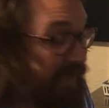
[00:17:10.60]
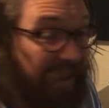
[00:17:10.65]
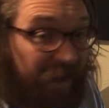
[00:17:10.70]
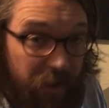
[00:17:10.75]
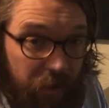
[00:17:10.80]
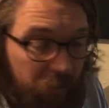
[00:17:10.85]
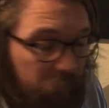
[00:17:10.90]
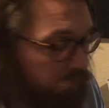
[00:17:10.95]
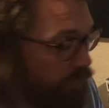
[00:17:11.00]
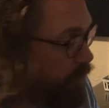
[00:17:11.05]

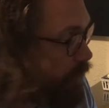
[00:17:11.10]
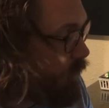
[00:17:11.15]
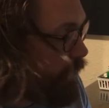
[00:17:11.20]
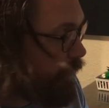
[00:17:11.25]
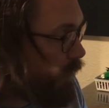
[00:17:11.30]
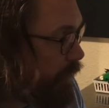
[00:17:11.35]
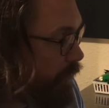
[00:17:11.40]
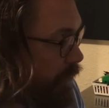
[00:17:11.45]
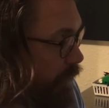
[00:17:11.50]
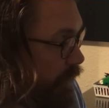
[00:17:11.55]
now,
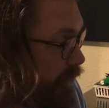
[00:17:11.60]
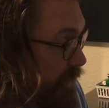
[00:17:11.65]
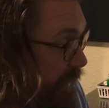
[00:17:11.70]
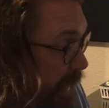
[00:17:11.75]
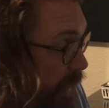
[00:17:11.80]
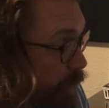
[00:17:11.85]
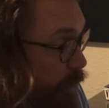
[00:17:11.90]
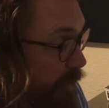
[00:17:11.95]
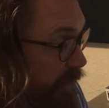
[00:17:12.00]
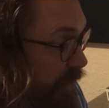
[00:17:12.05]

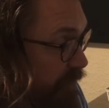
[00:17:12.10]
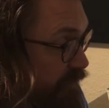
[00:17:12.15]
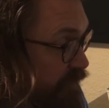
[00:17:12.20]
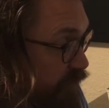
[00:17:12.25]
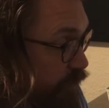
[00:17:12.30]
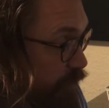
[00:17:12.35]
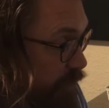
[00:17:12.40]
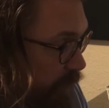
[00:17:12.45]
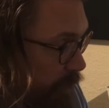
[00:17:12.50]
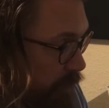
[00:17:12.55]
now we have
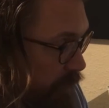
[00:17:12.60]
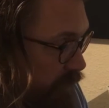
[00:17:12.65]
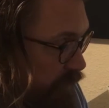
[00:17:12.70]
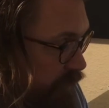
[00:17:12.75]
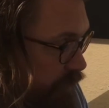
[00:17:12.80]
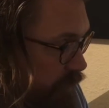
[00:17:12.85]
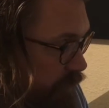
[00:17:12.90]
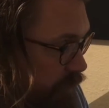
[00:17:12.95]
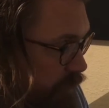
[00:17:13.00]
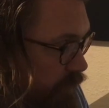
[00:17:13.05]
two
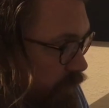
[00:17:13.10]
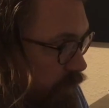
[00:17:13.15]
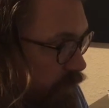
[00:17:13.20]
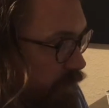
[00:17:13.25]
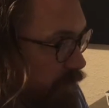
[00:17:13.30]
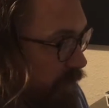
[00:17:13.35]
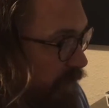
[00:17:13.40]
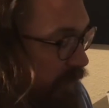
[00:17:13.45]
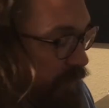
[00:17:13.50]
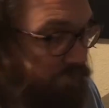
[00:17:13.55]
numbers
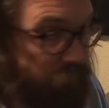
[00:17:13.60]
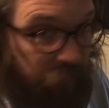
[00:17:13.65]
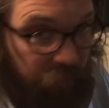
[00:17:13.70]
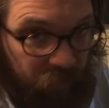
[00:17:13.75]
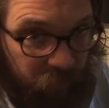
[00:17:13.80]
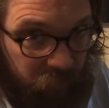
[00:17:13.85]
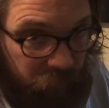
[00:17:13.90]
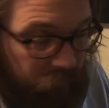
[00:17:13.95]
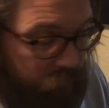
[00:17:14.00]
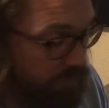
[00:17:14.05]
in a
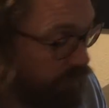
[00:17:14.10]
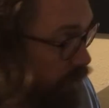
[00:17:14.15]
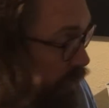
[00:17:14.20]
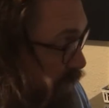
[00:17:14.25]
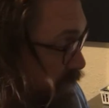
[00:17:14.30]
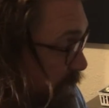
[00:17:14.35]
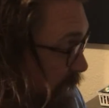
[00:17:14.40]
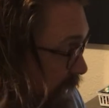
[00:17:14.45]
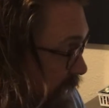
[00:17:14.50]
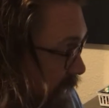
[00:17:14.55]
row,
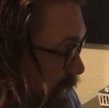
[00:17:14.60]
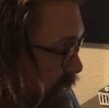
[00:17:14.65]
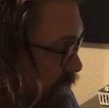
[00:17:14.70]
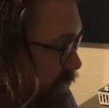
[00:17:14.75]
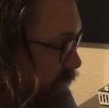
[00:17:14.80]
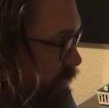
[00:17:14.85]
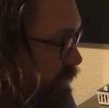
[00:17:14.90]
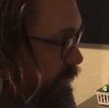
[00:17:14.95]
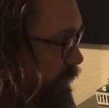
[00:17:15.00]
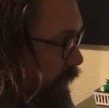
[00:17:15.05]
which
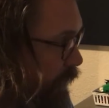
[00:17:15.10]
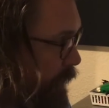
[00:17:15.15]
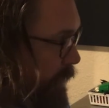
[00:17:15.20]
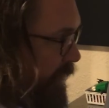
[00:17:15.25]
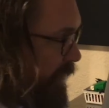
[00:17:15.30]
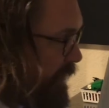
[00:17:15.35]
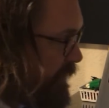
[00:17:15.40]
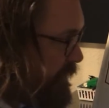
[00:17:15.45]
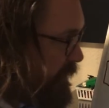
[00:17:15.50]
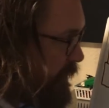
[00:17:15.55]
means all we
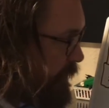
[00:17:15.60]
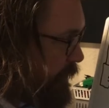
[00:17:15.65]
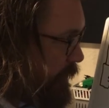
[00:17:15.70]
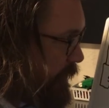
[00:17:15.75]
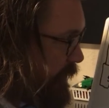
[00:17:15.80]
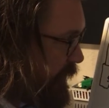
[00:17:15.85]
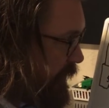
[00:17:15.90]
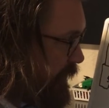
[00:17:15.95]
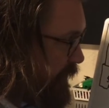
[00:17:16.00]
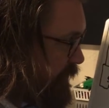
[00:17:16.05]
got to
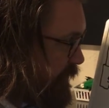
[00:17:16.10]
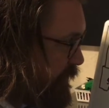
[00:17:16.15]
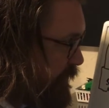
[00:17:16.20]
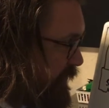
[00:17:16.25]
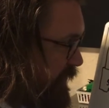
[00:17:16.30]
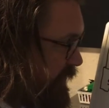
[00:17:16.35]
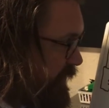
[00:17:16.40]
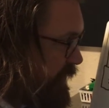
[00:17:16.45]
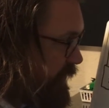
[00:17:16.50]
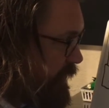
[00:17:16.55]
do is
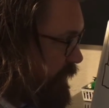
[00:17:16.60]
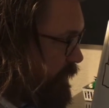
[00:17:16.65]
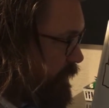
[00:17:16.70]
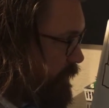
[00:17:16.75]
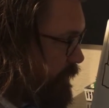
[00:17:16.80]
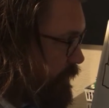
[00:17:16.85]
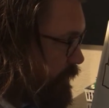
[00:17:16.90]
V,